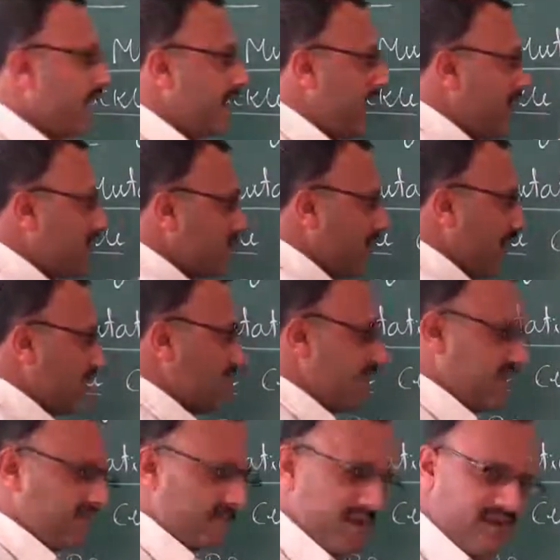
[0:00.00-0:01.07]

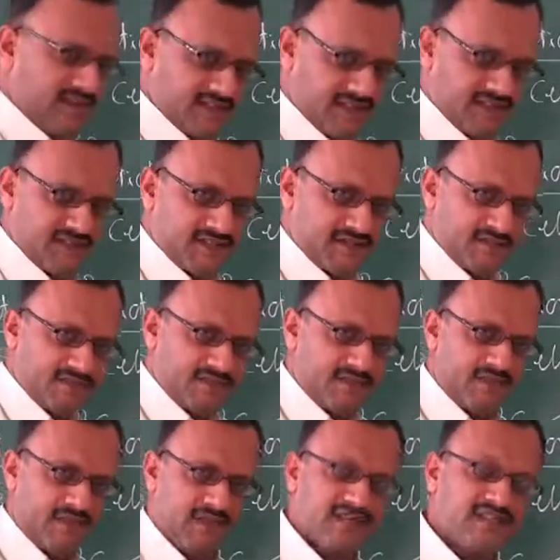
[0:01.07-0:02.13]
nitrogen base,
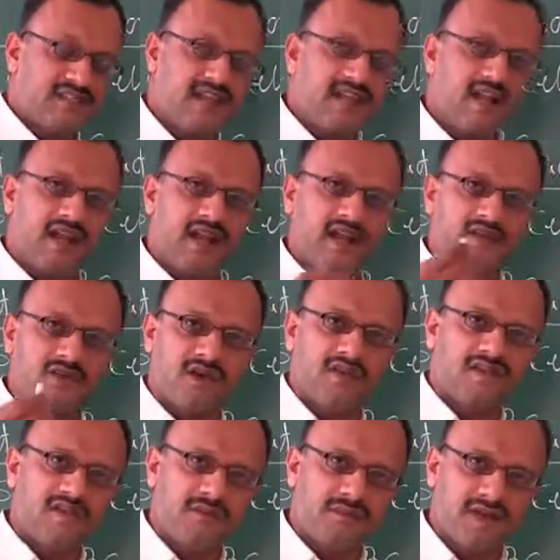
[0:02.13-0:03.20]
a single
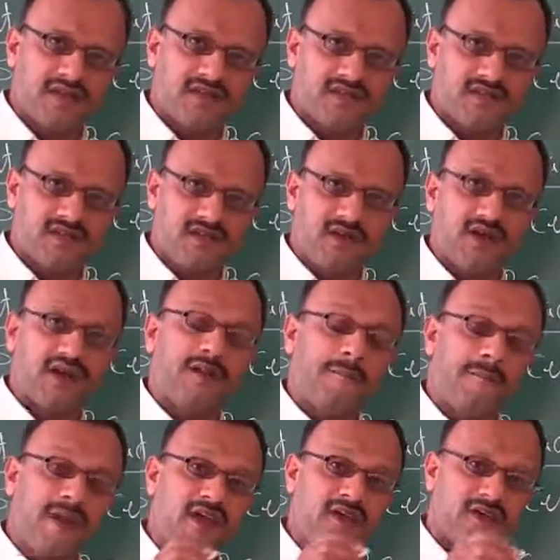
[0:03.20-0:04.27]
nitrogen base, or a
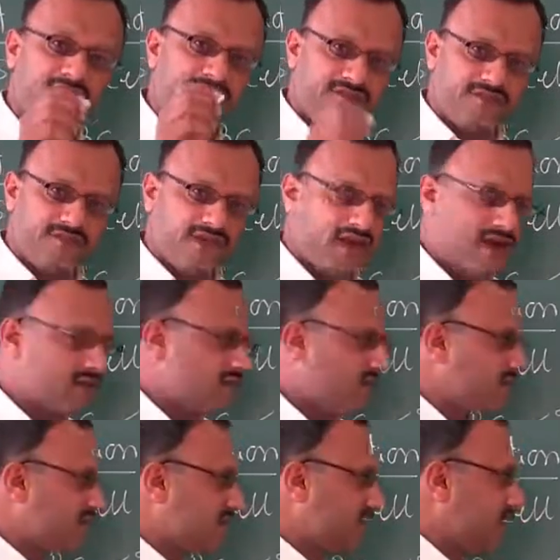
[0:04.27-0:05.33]
pair of
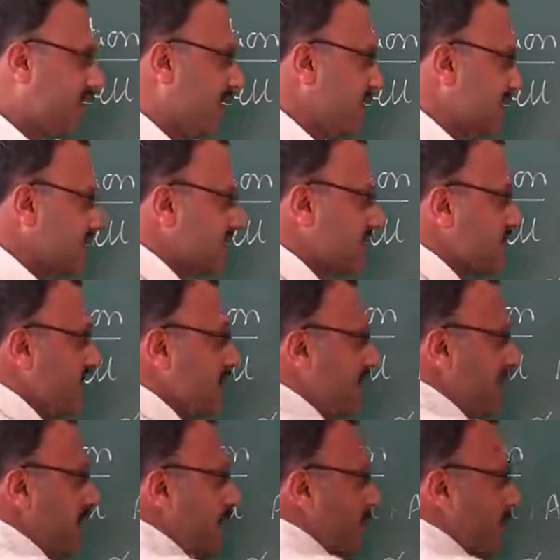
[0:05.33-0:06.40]
nitrogen base
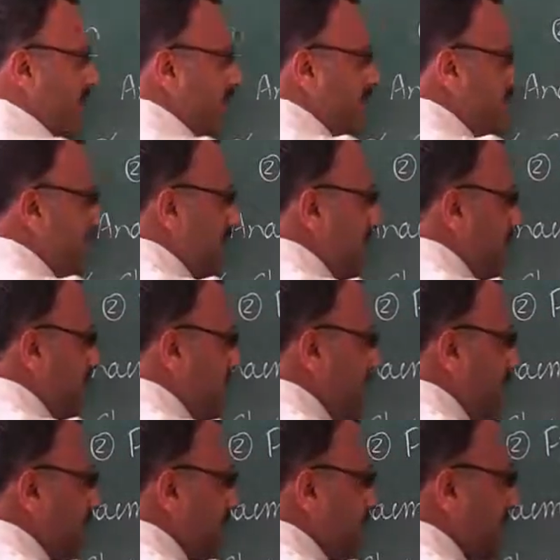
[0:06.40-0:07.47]
will
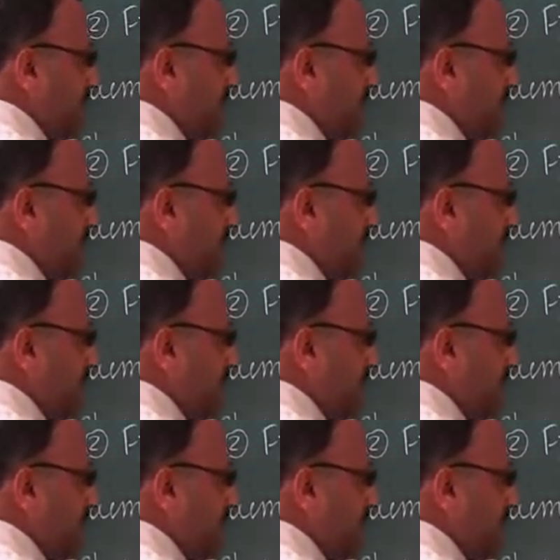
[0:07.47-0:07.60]
be